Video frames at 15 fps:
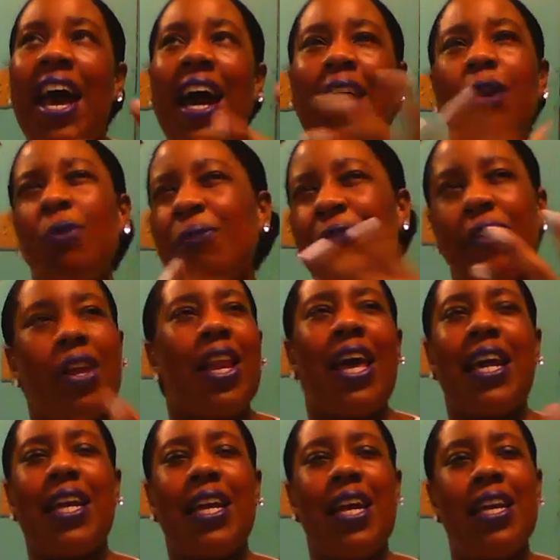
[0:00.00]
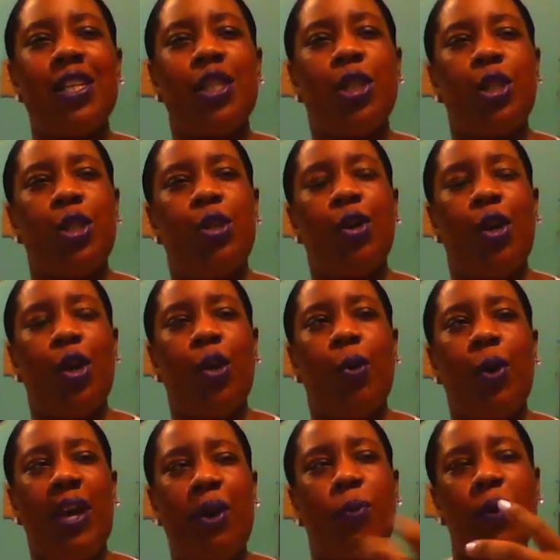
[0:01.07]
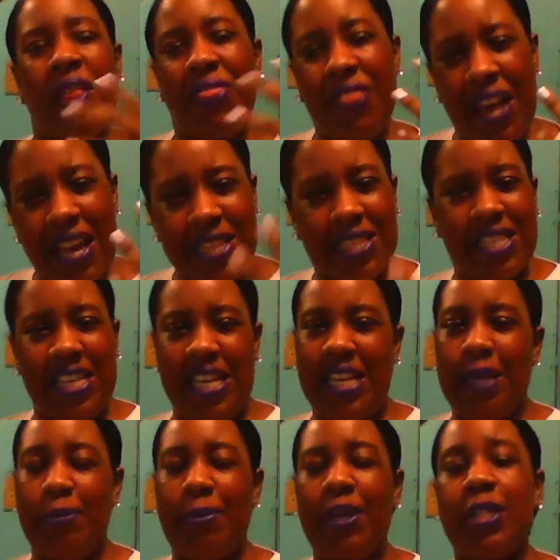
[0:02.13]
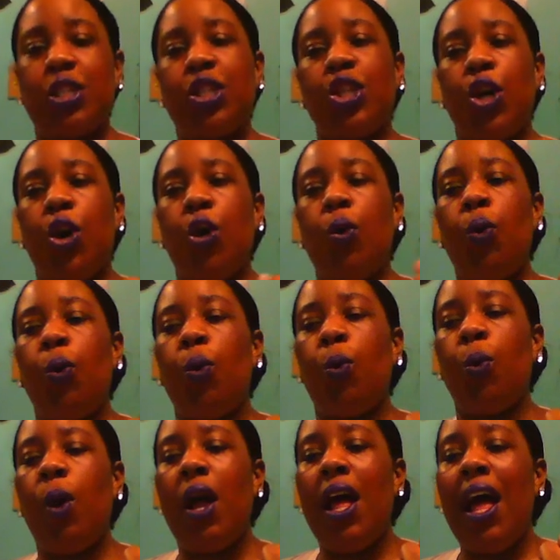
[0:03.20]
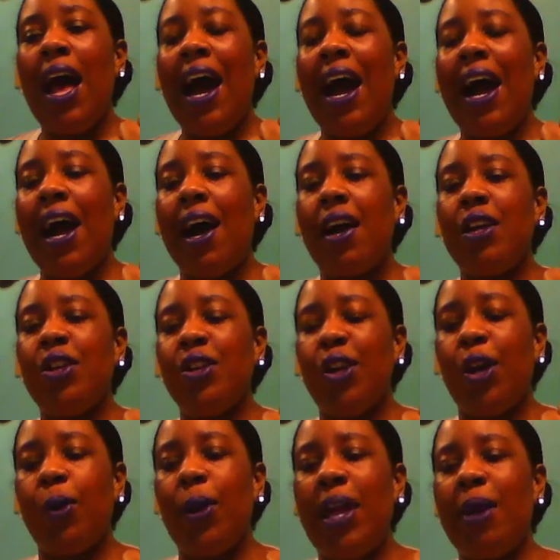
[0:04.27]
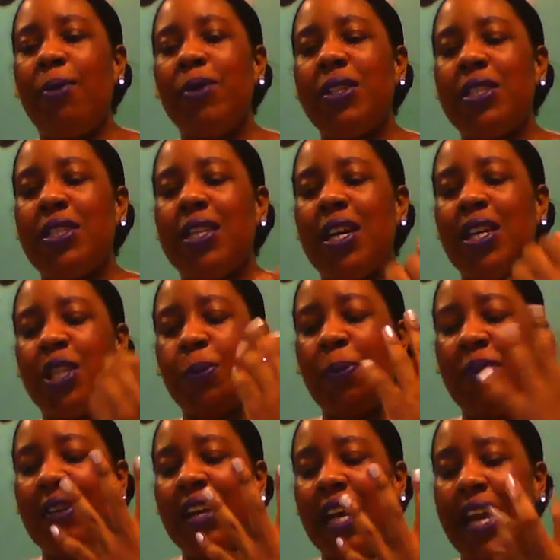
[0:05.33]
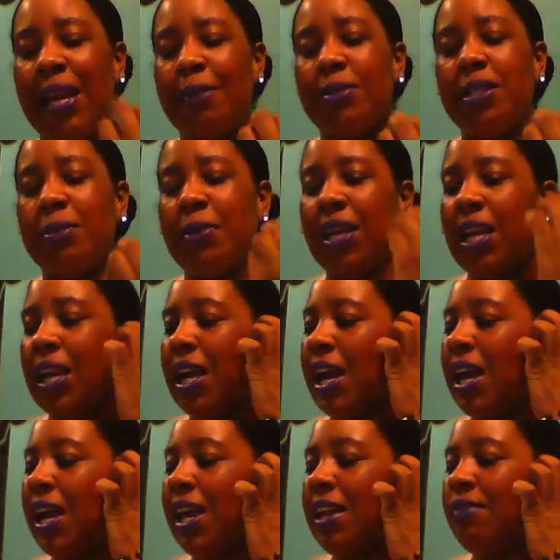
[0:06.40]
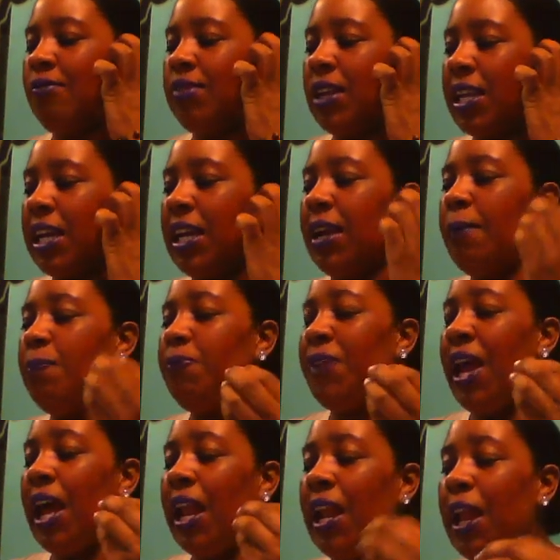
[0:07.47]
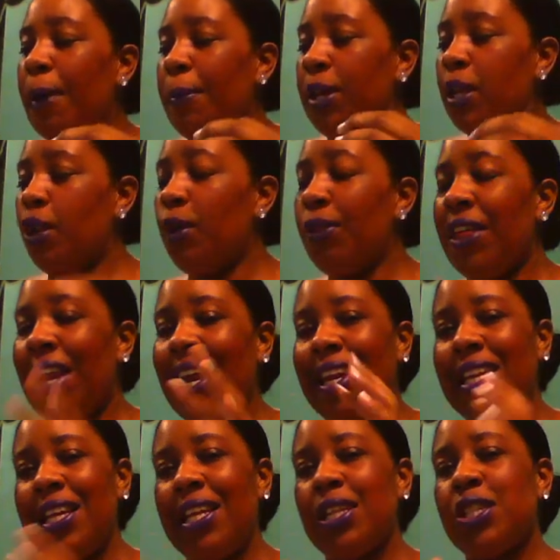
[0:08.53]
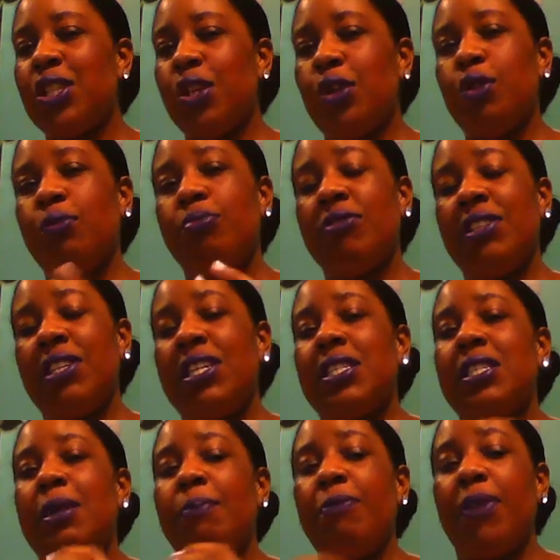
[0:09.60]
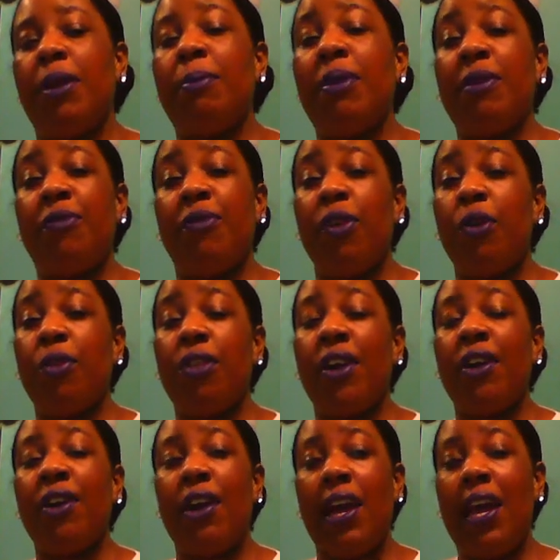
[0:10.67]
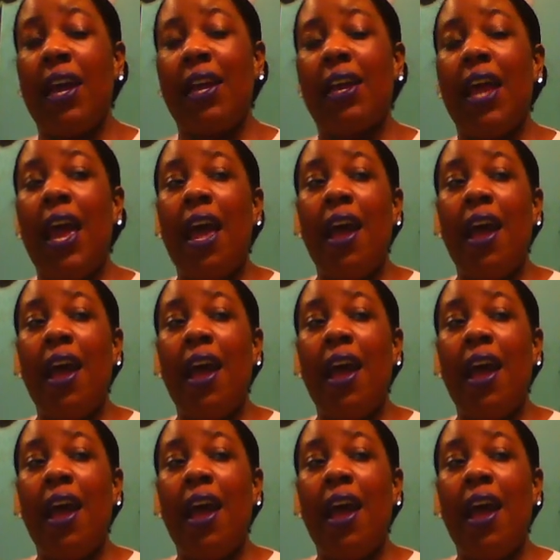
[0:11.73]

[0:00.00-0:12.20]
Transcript: I don't feel like it's, you know, it went that deep. And so, you know, it was Spirit came to me and really let me know that I needed to present something a bit further and